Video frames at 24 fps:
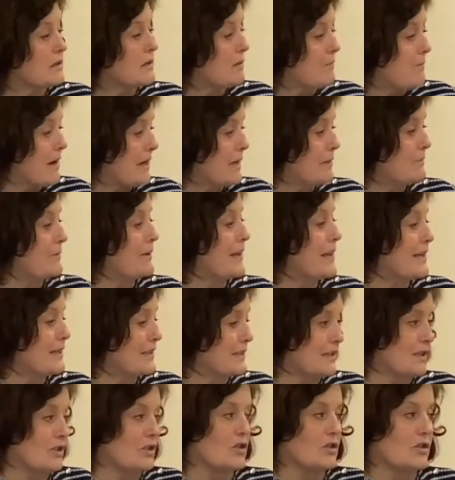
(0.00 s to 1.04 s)
tomato
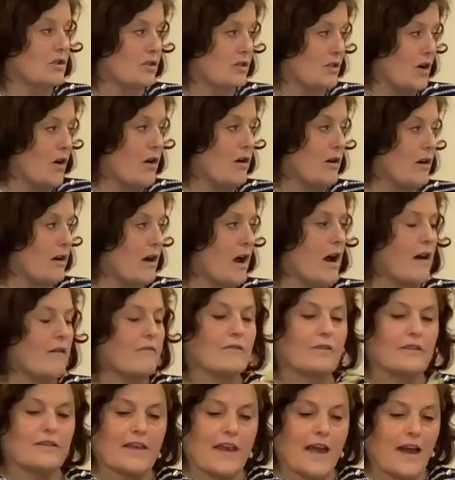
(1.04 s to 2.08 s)
plants that just started off
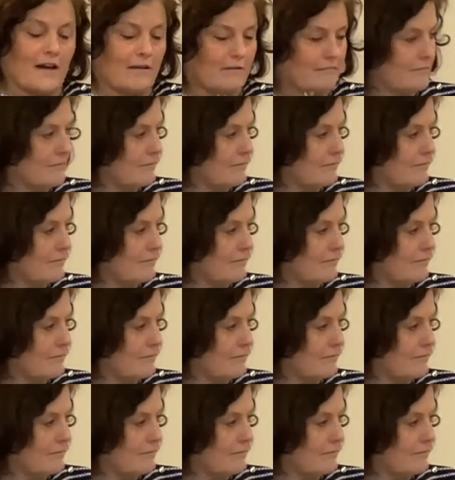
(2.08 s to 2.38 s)
without.